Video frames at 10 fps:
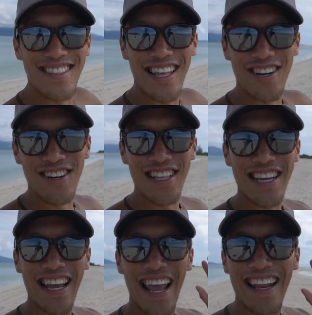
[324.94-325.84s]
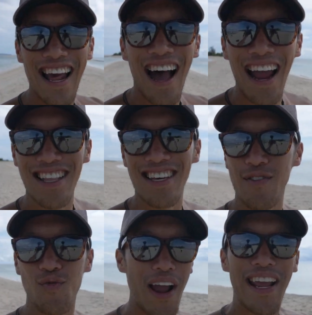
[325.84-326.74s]
literally an
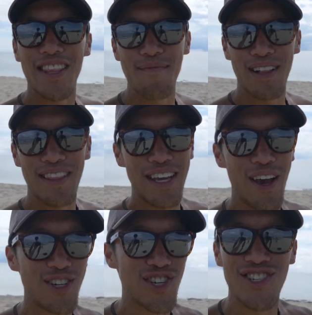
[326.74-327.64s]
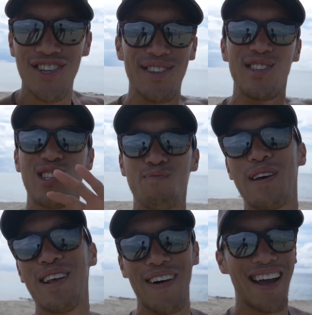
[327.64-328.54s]
island right in the middle of the ocean, just a
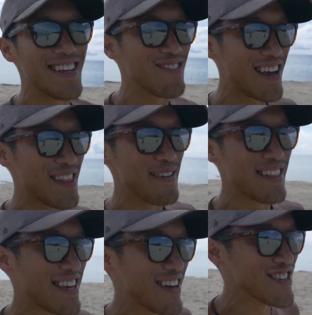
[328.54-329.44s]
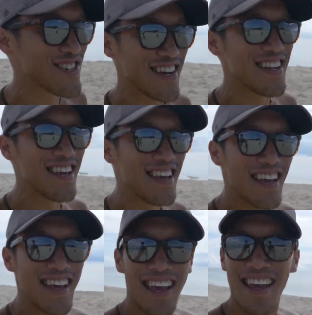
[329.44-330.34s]
spit of island right in the middle of the ocean.
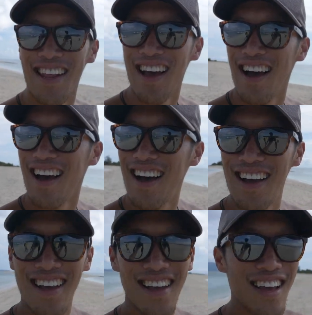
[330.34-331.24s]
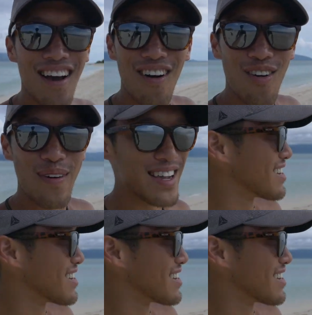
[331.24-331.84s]
And oh my